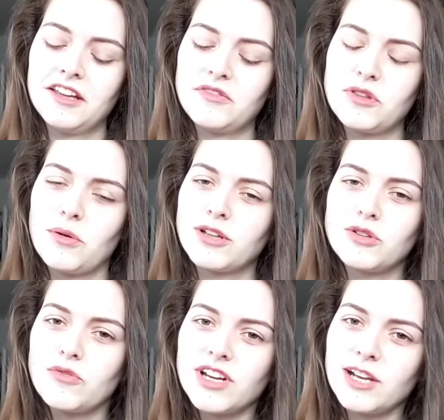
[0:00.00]
even though I
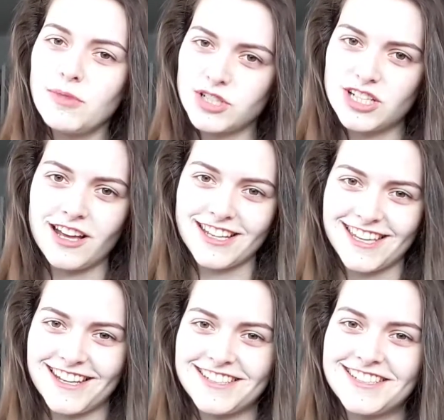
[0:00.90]
don't really much like
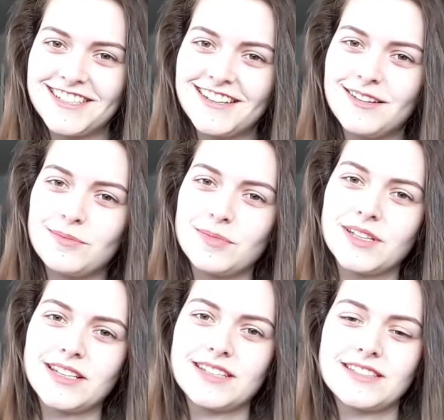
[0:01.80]
it,
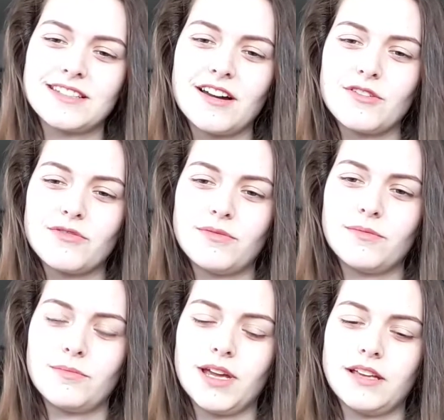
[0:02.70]
because I've
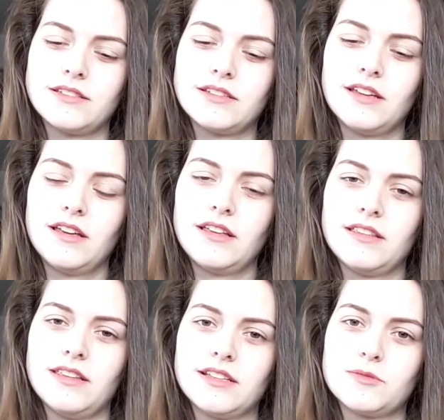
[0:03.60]
made
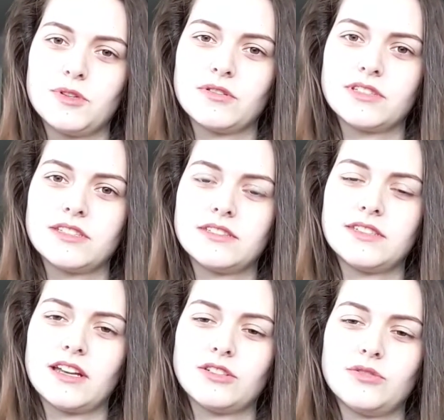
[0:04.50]
the experiences
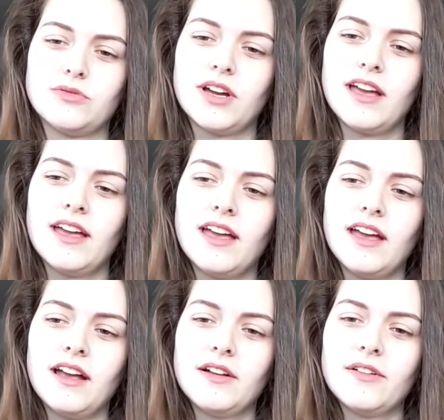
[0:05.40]
that you
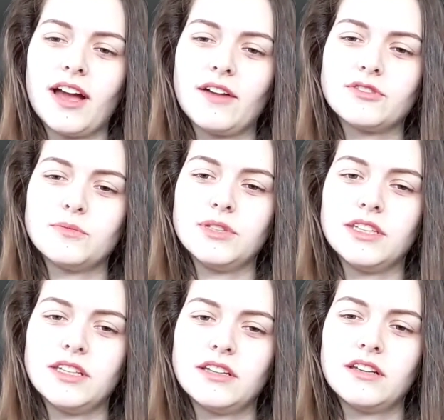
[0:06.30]
have to
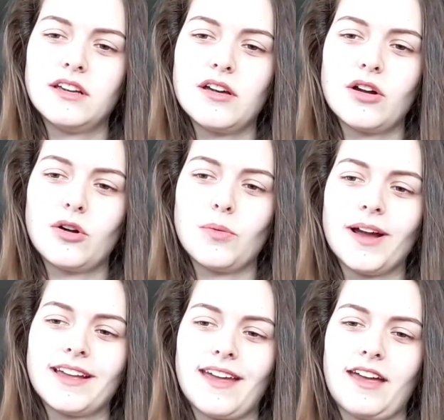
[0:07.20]
be quite